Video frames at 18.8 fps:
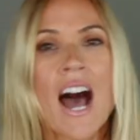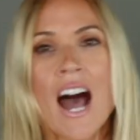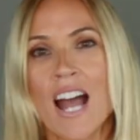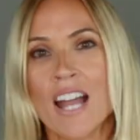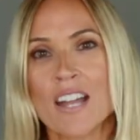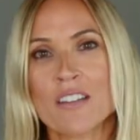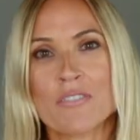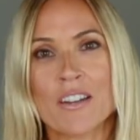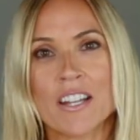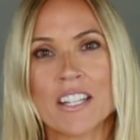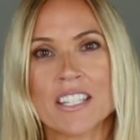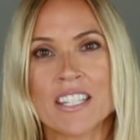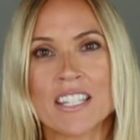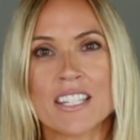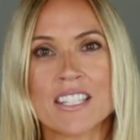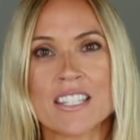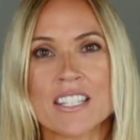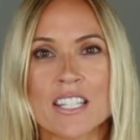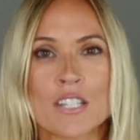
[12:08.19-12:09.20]
I find
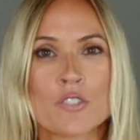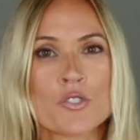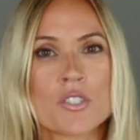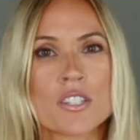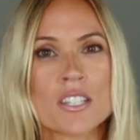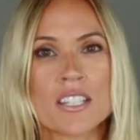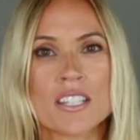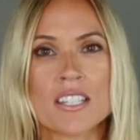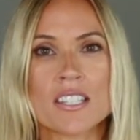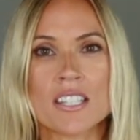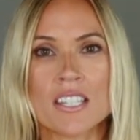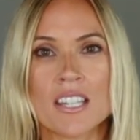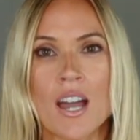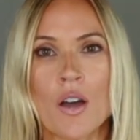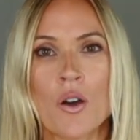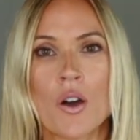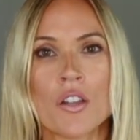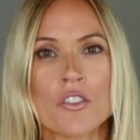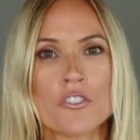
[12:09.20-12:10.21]
it interesting to see
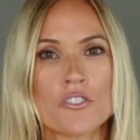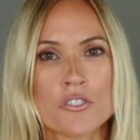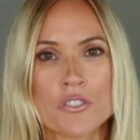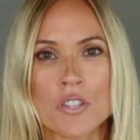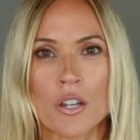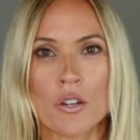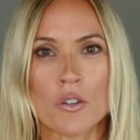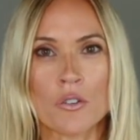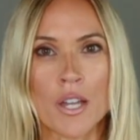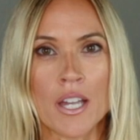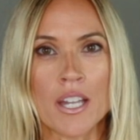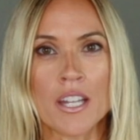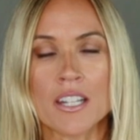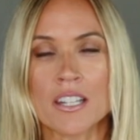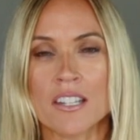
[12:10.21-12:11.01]
how others decorate.